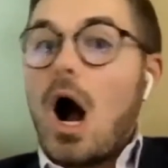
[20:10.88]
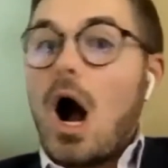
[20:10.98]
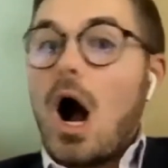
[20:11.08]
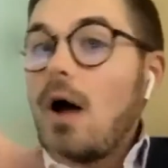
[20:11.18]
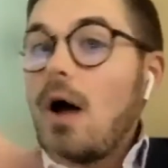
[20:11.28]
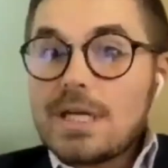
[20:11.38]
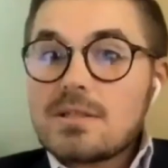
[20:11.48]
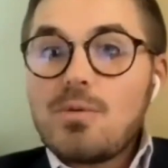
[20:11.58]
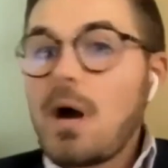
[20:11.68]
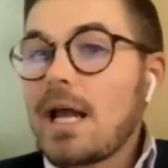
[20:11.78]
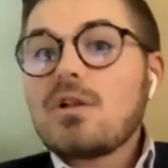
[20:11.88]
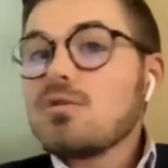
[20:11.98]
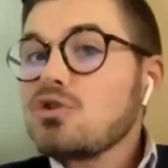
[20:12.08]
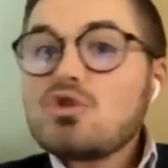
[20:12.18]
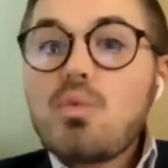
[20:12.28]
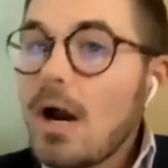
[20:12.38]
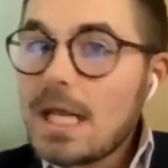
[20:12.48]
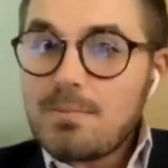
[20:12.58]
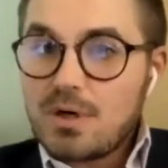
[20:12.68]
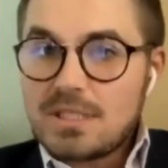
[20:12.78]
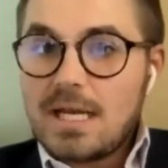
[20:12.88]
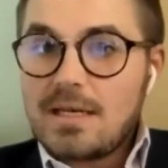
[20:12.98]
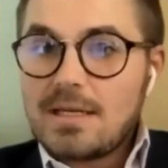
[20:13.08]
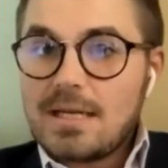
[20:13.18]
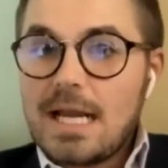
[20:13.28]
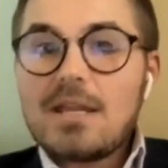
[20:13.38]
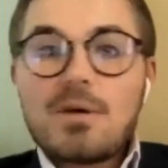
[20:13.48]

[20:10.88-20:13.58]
Other weeks, you might close 20%.